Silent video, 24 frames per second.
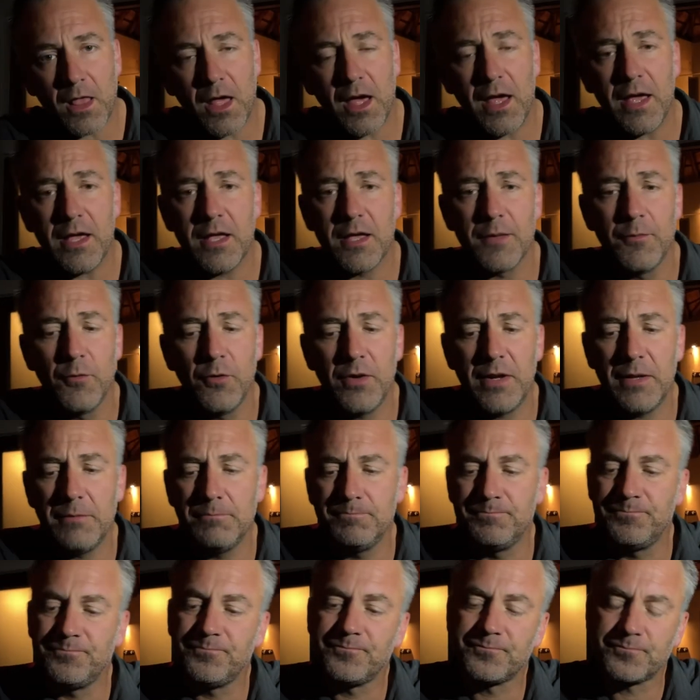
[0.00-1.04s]
Hey, good
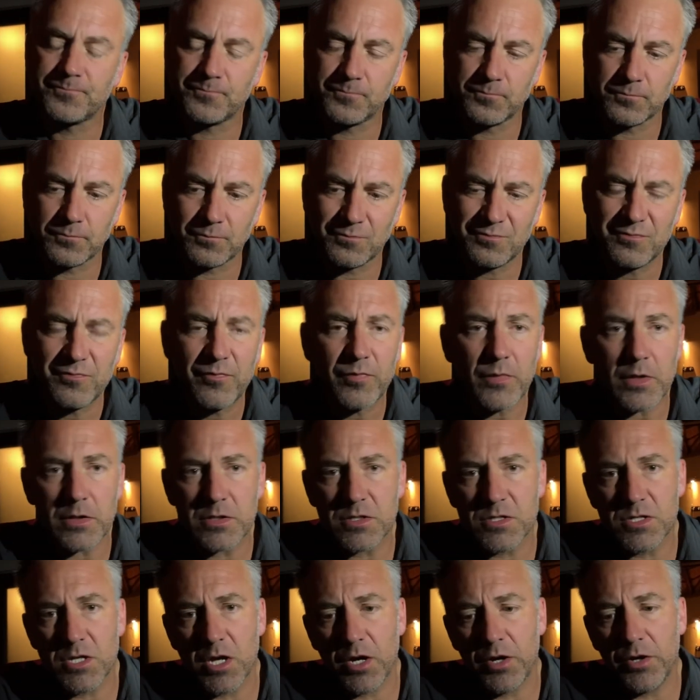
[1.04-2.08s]
morning.
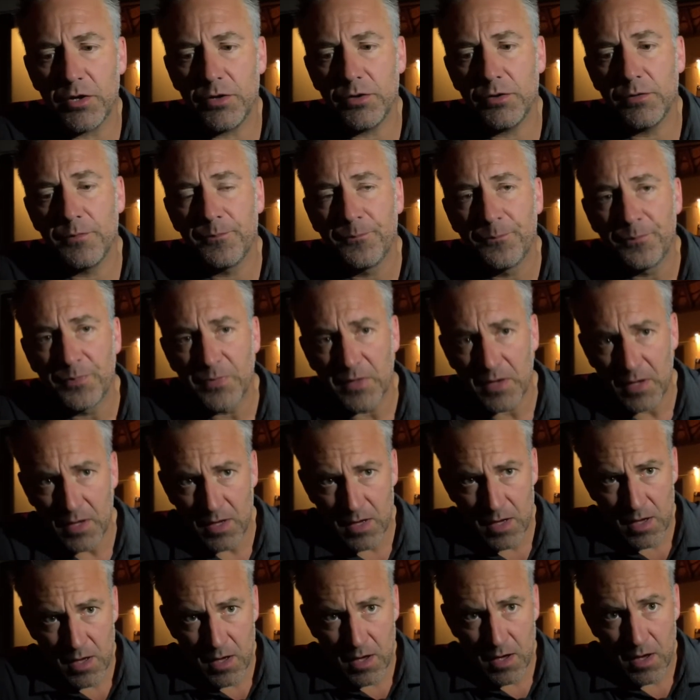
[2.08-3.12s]
So
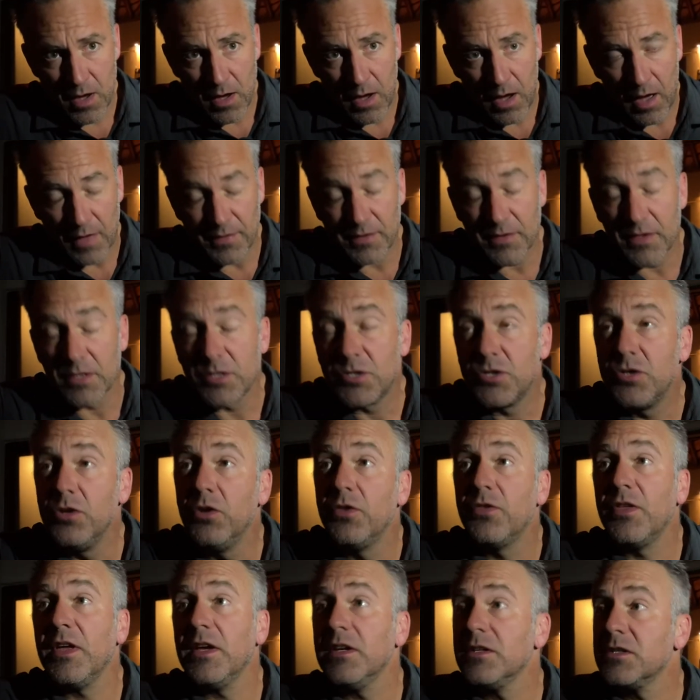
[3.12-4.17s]
I think there's
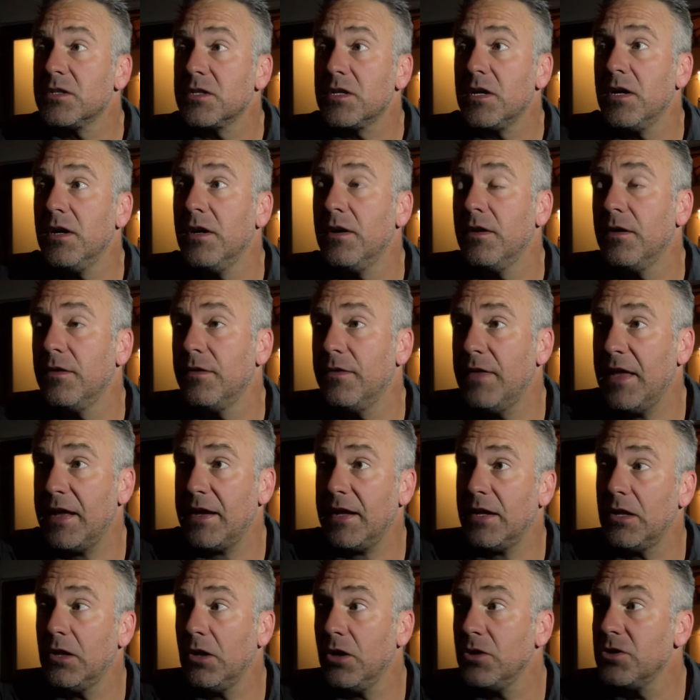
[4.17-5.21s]
two things that
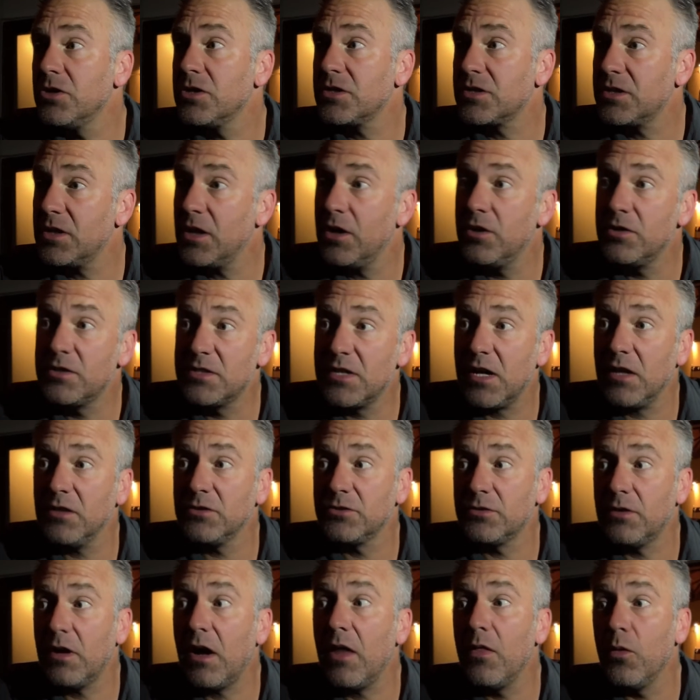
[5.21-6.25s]
at lodges and
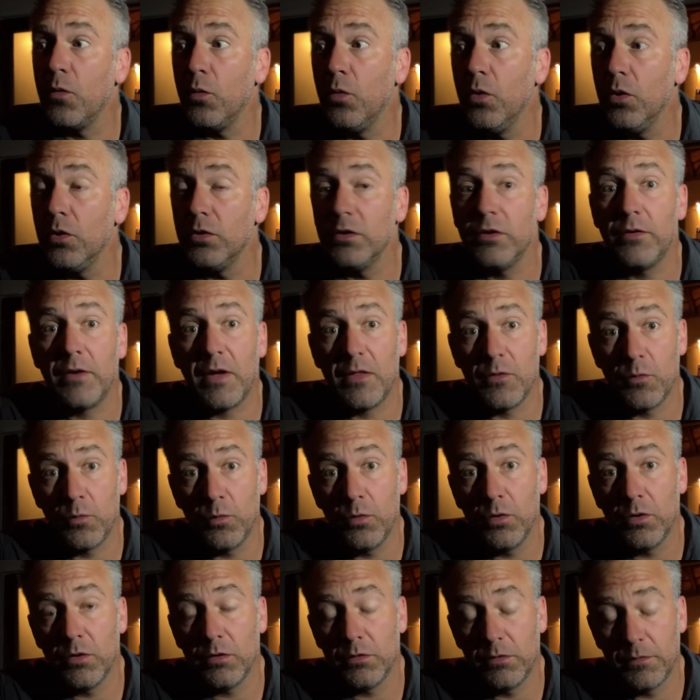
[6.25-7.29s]
hotels around the
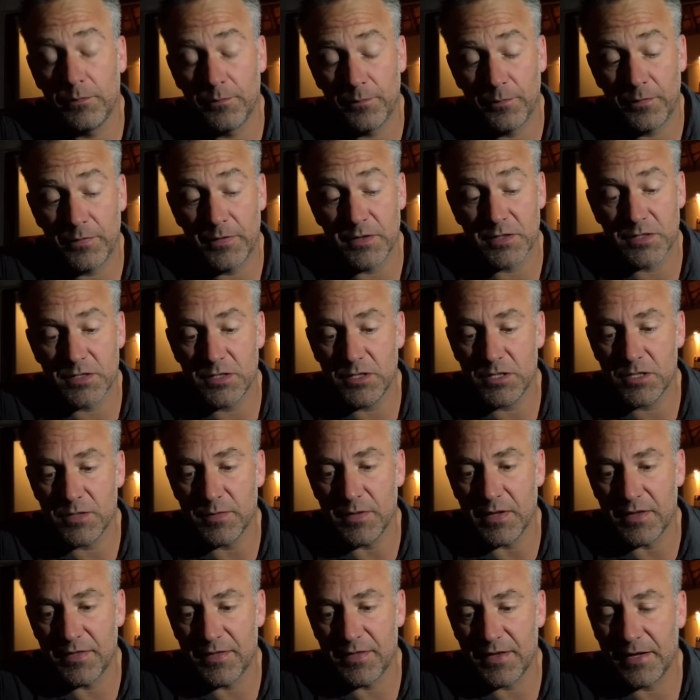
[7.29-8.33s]
world, this needs to
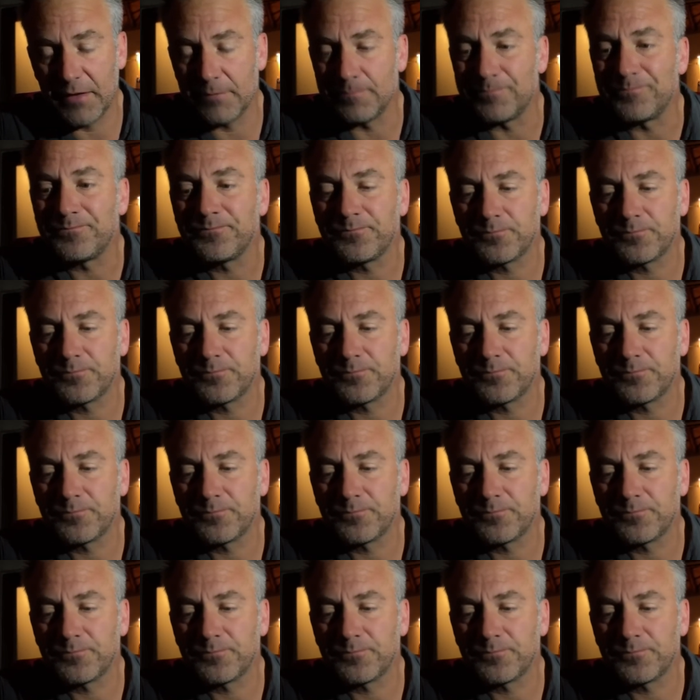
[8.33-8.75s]
be a thing,